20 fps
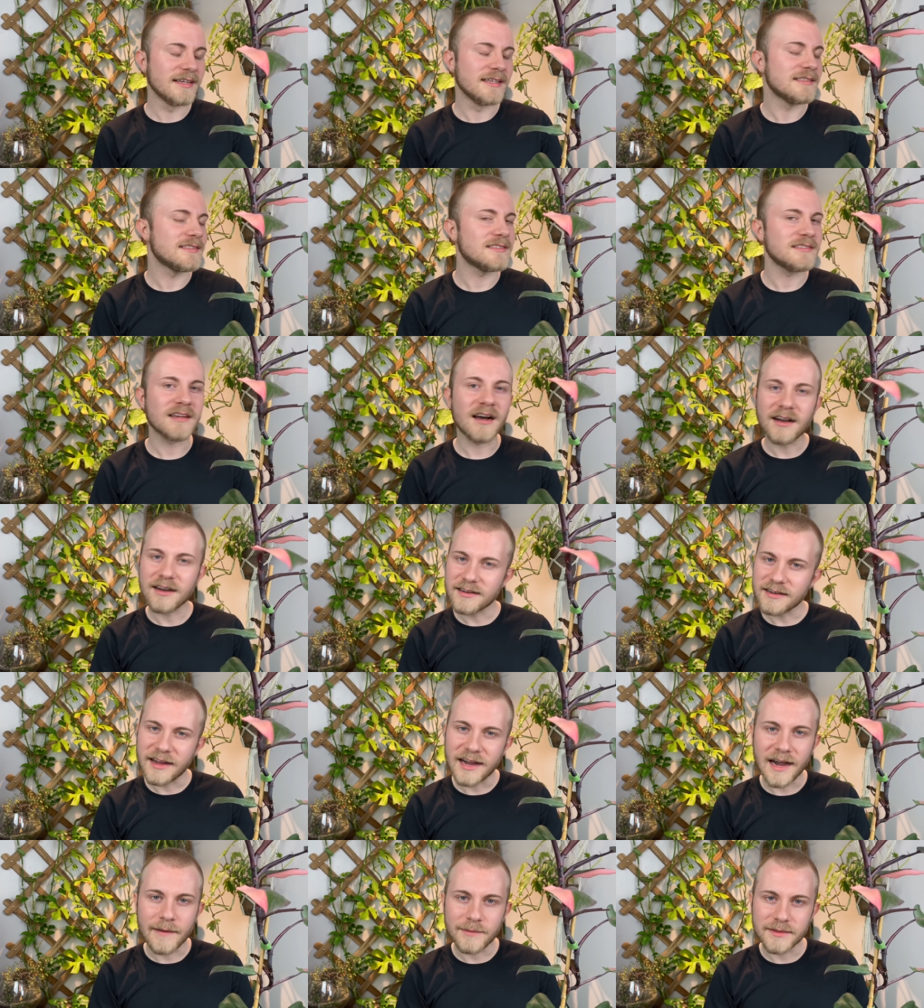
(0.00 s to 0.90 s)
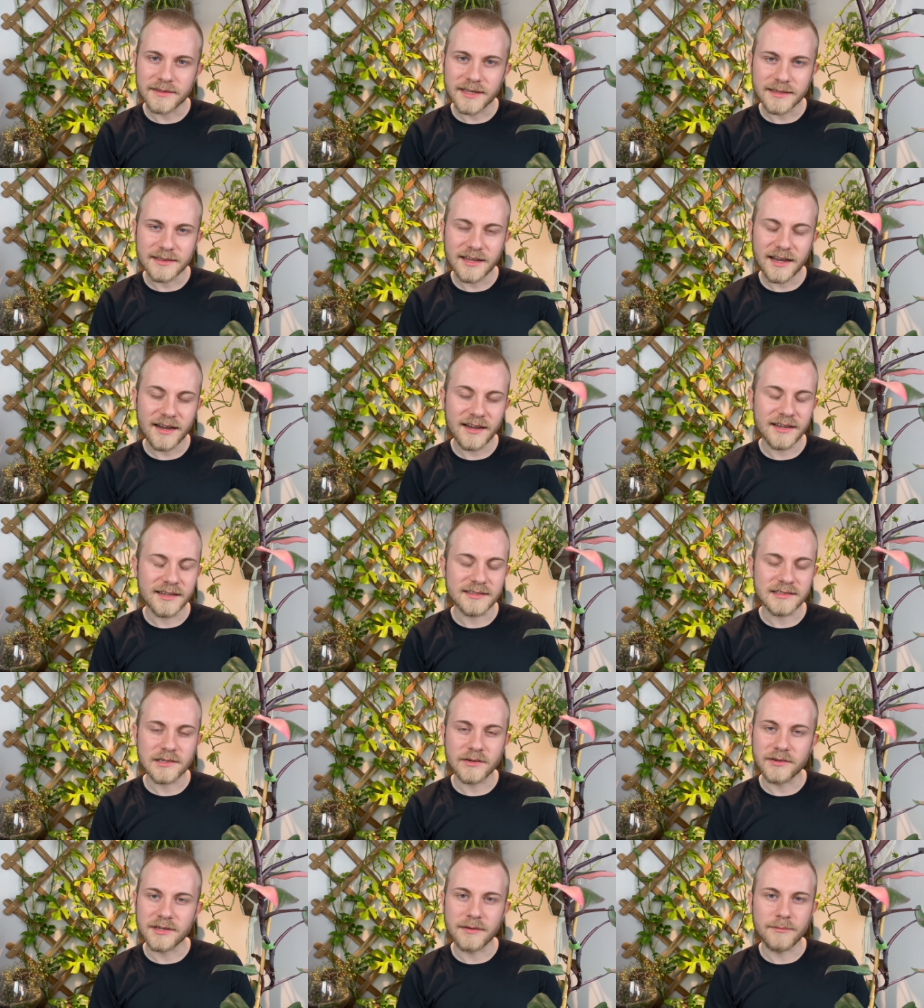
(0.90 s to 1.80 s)
It's not going to happen like that. It's
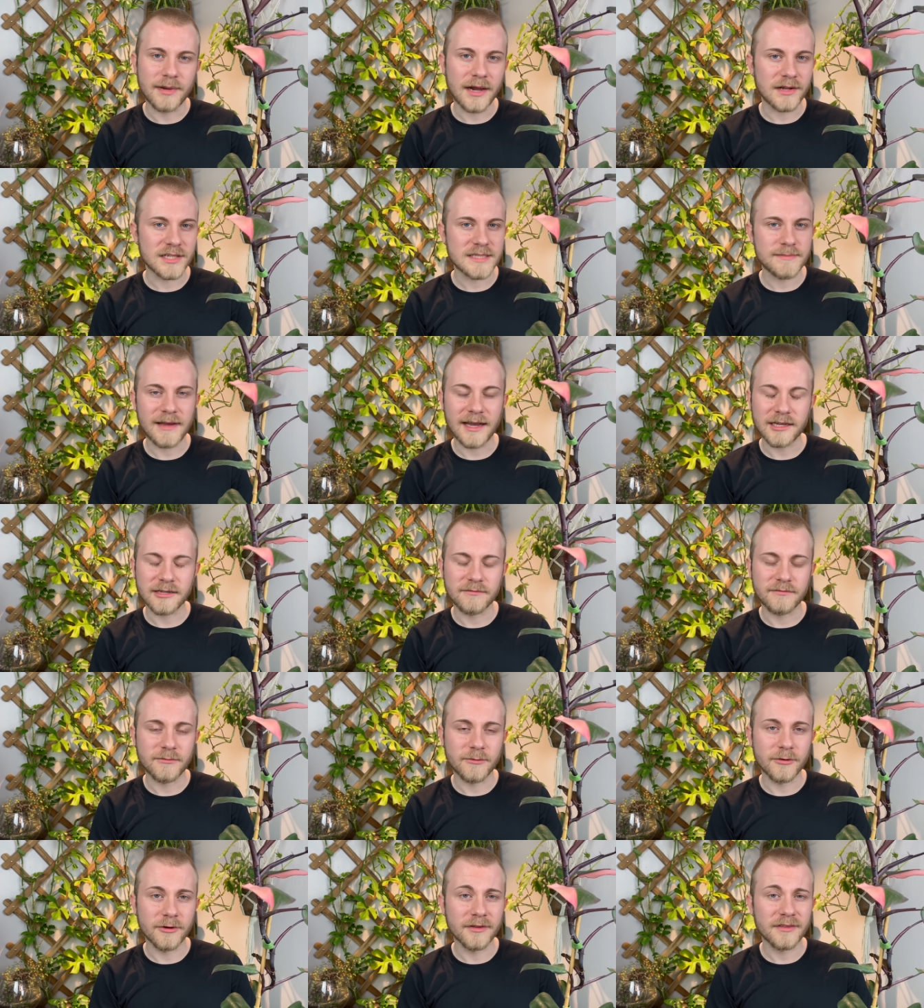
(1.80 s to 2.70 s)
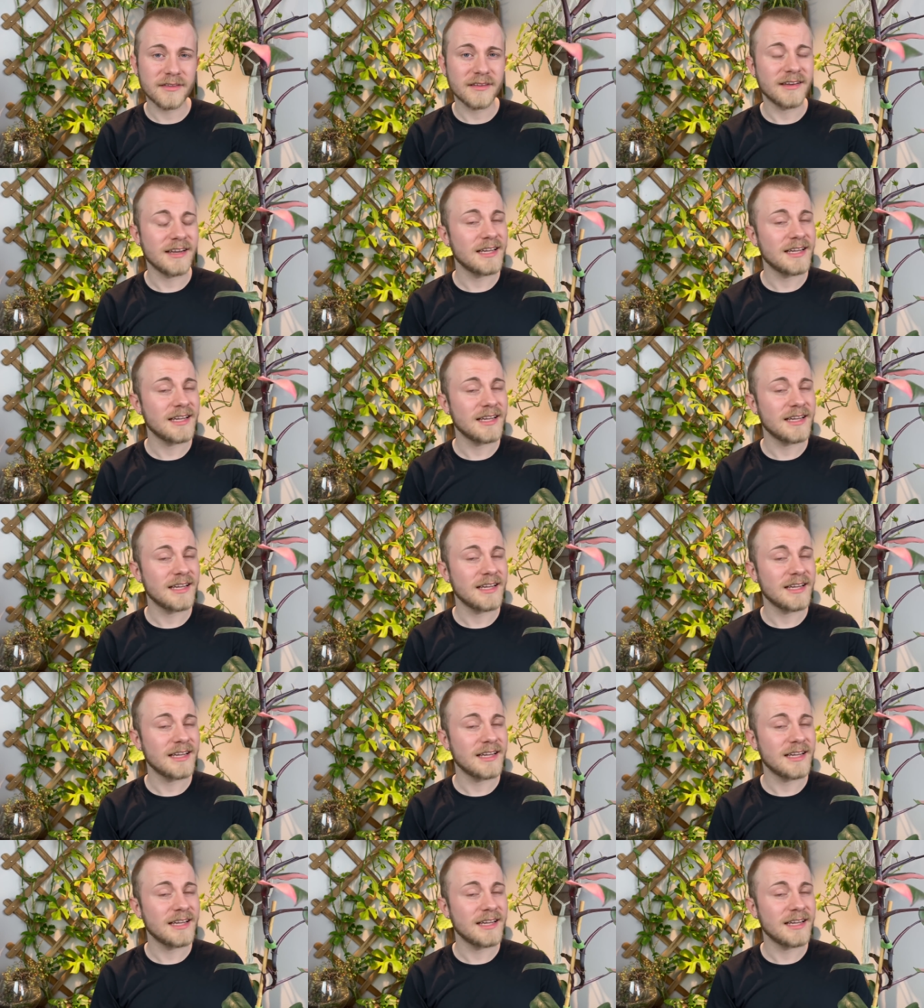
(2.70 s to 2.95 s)
going to bounce back and forth.